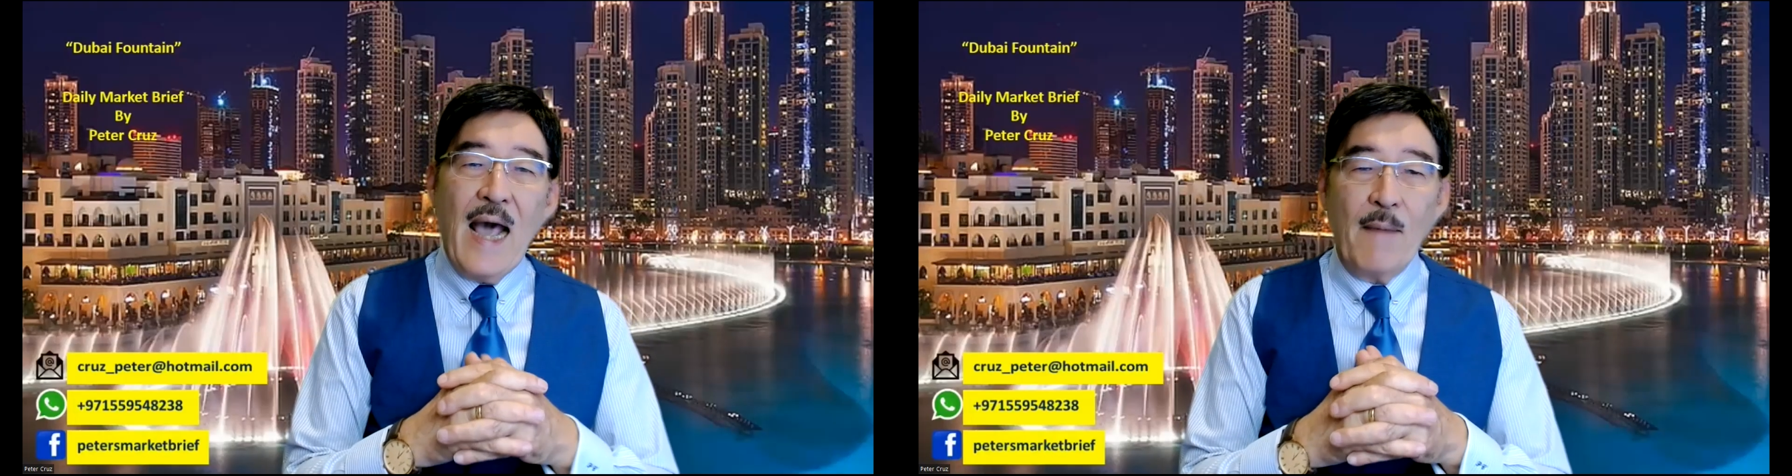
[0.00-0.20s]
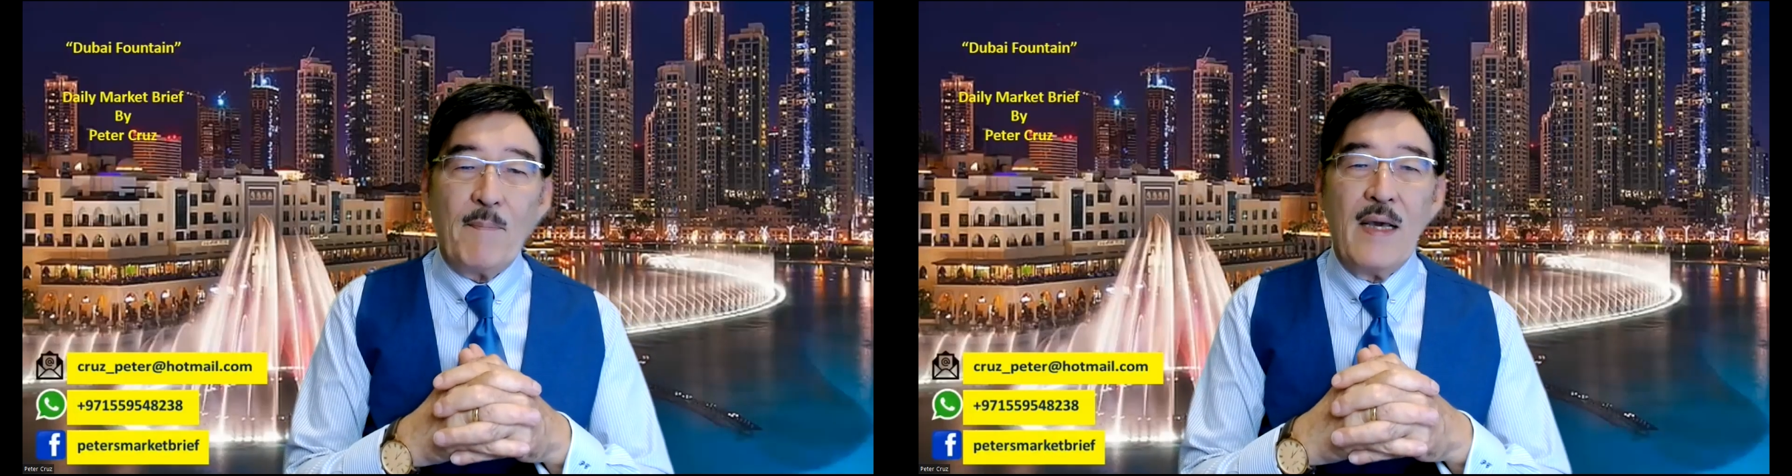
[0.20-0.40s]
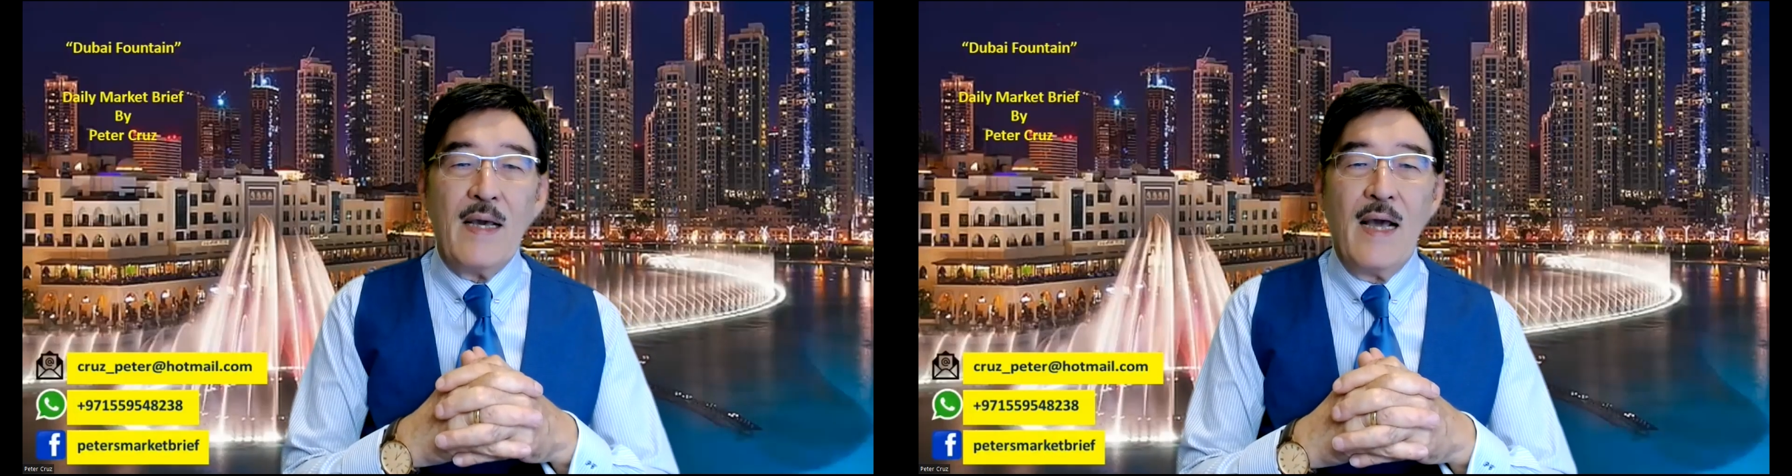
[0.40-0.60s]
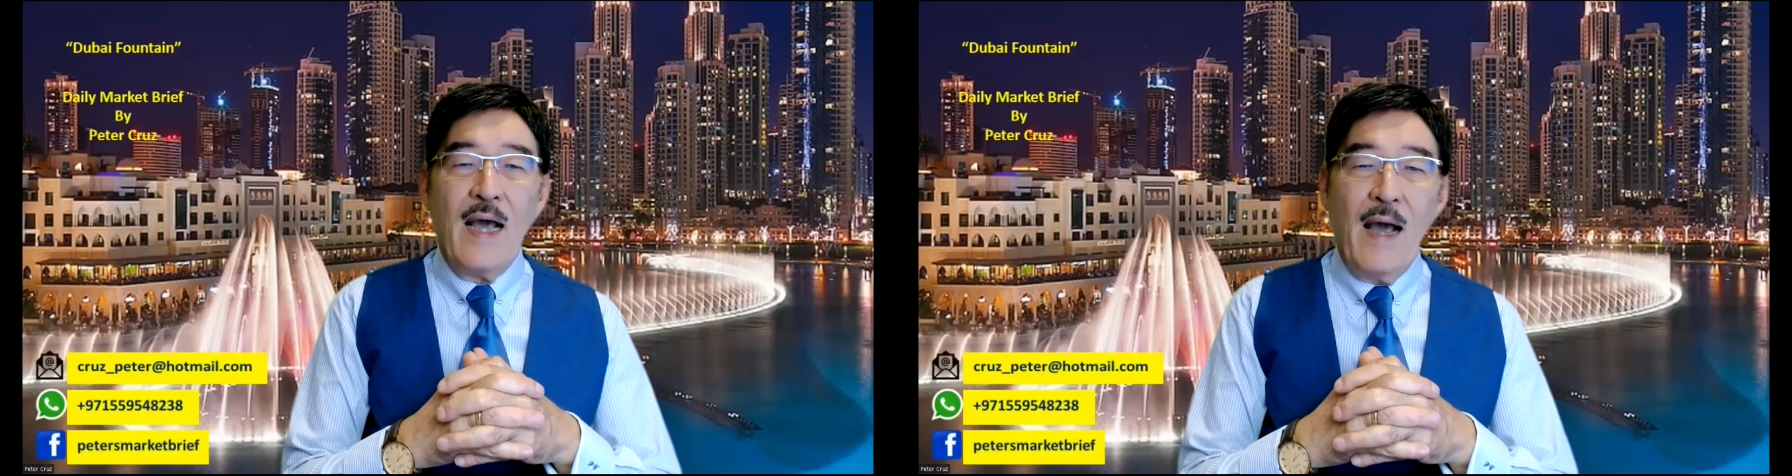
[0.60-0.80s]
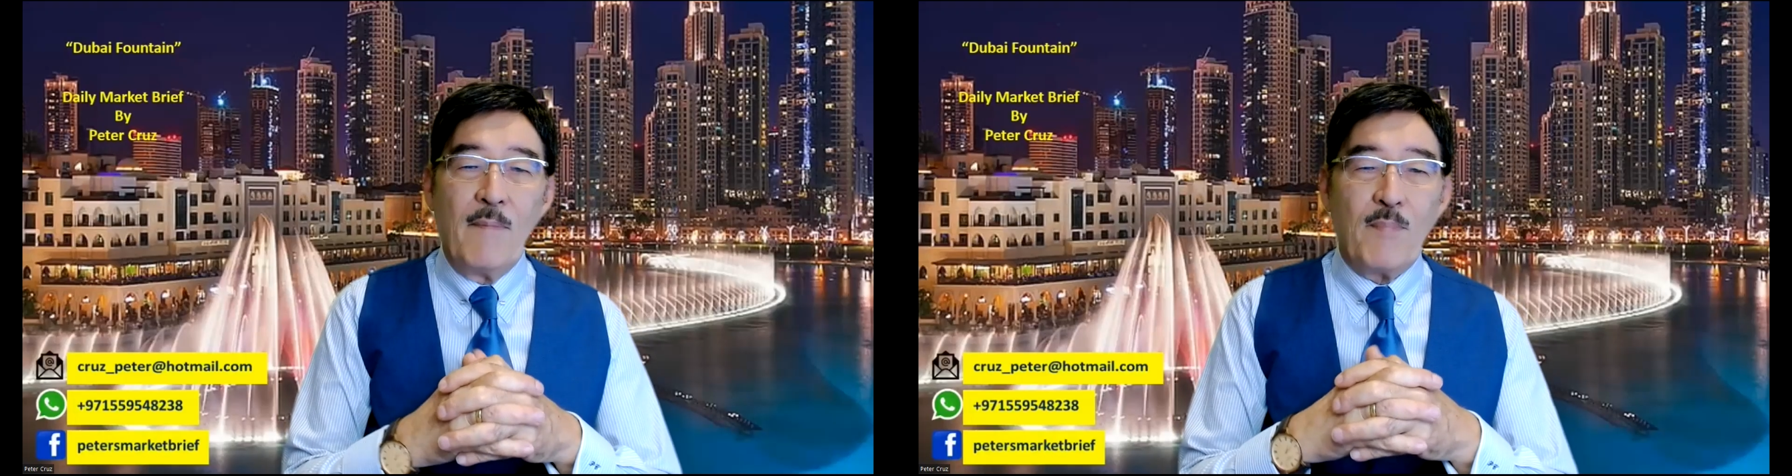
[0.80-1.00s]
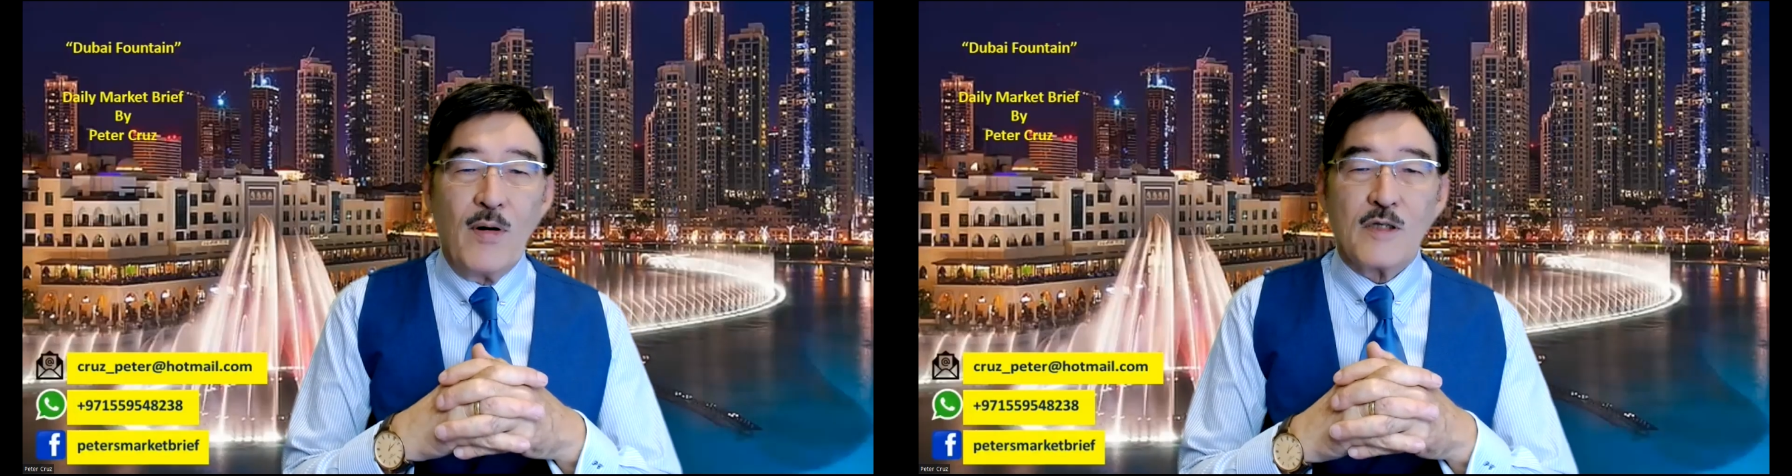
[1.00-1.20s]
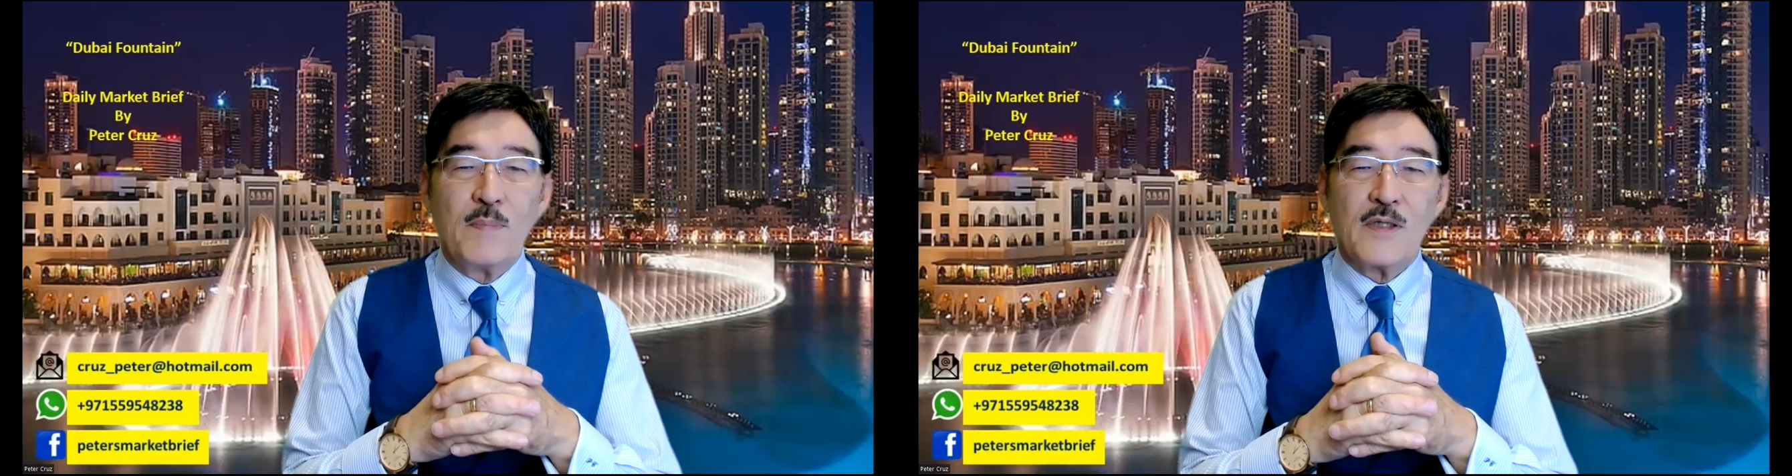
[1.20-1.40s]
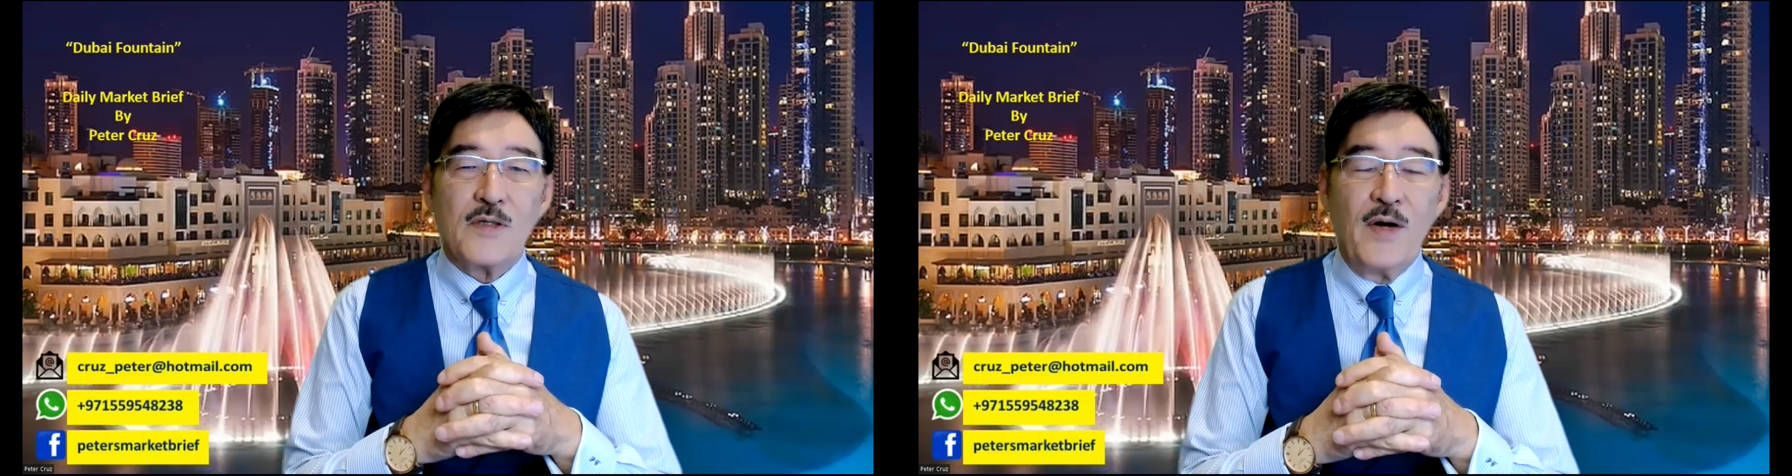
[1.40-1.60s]
happy, and
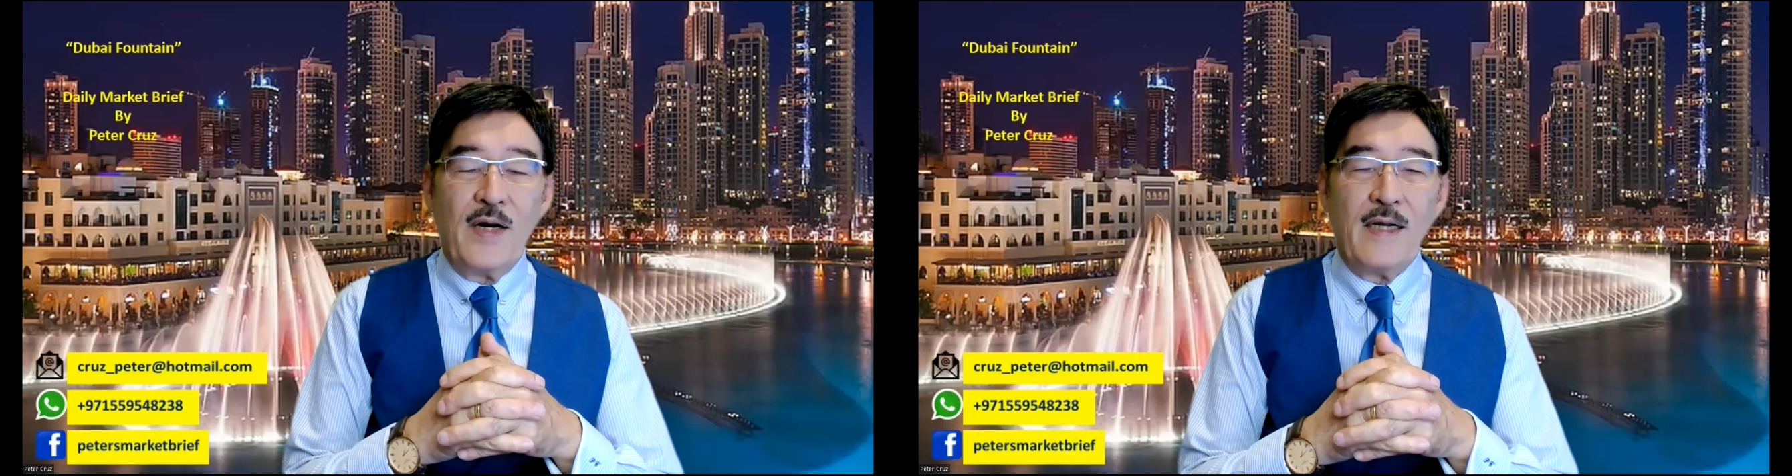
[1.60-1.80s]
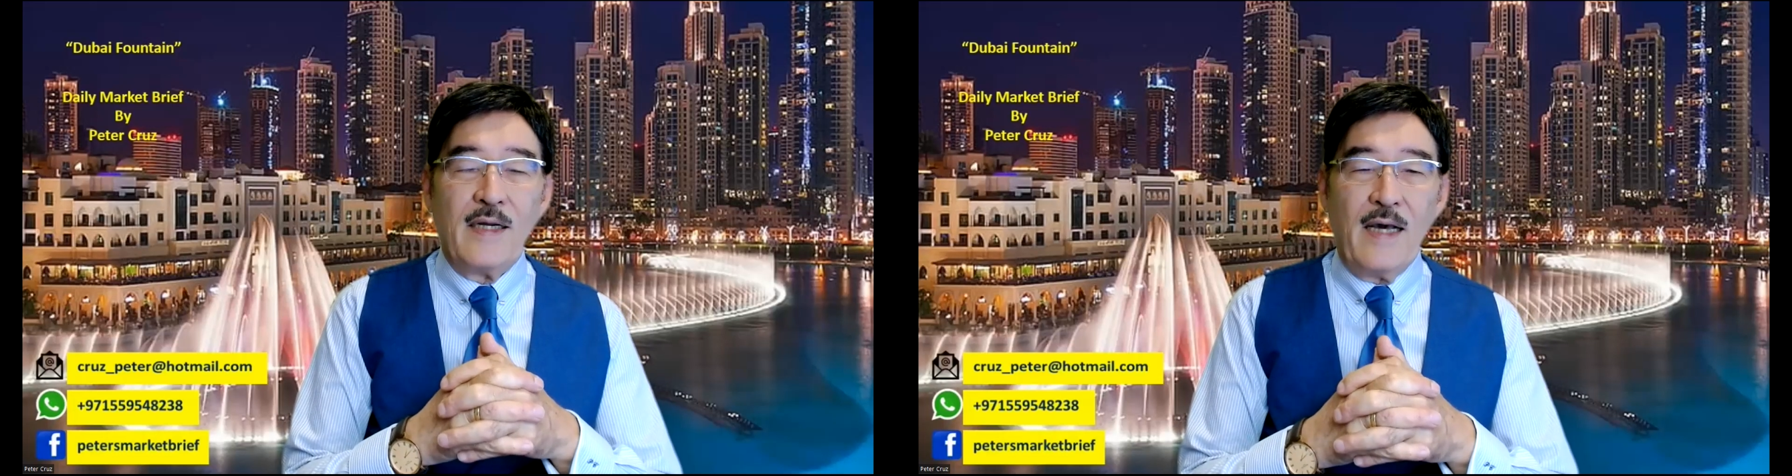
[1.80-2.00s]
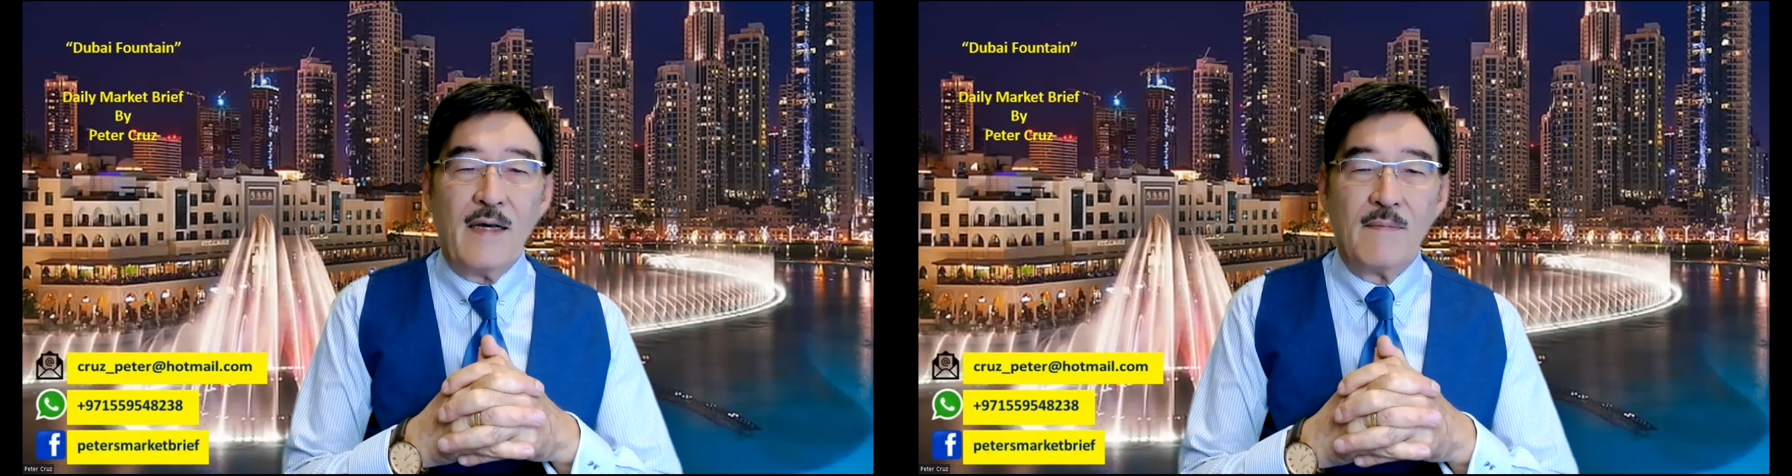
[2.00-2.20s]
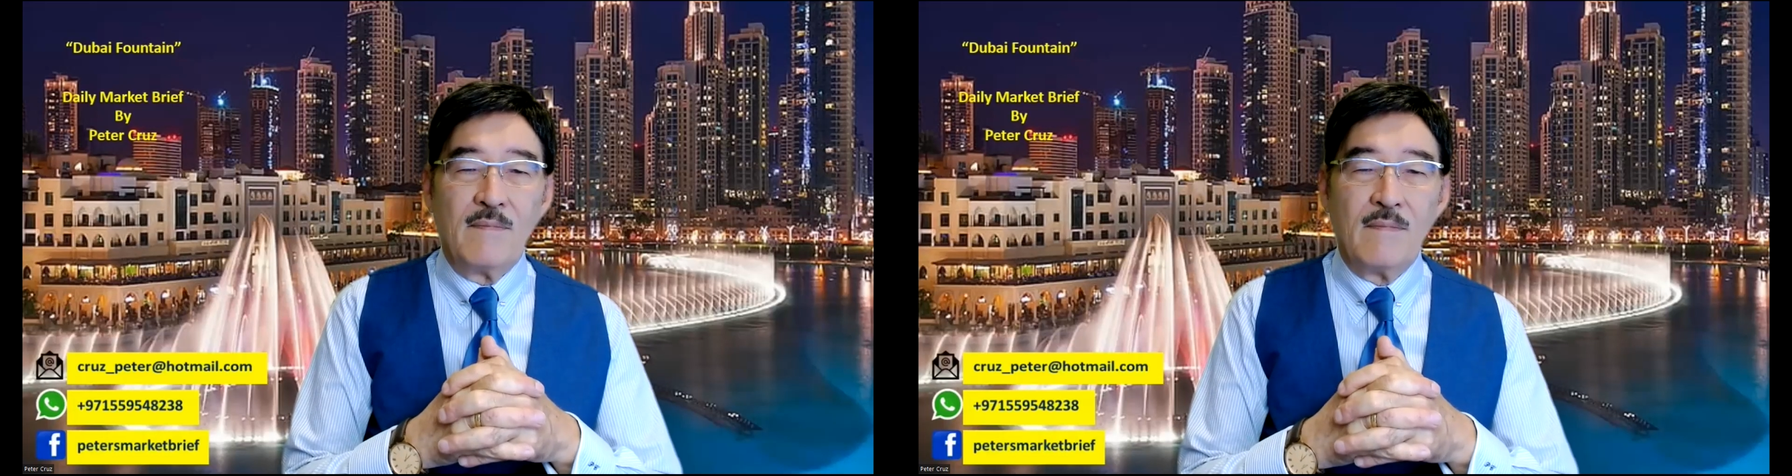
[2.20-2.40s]
prosperous trading day.